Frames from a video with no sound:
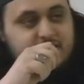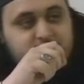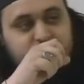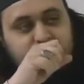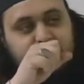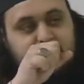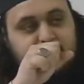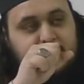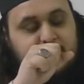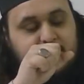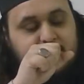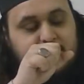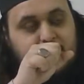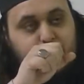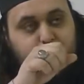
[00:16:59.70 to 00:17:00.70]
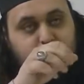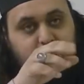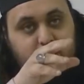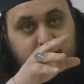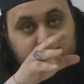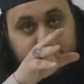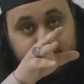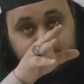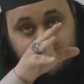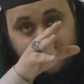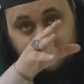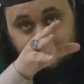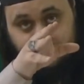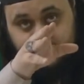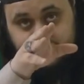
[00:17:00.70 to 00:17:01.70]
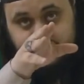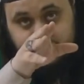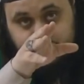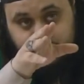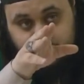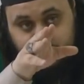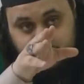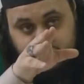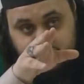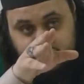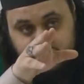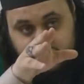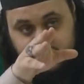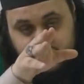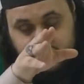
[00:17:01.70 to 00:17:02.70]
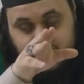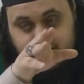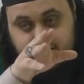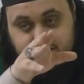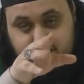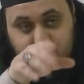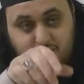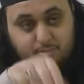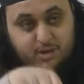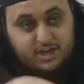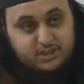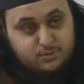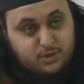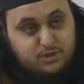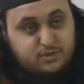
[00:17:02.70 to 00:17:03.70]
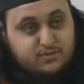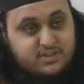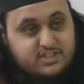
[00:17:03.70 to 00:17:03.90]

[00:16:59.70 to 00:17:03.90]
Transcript: So qibla is where you're facing towards, and Kaaba is what you're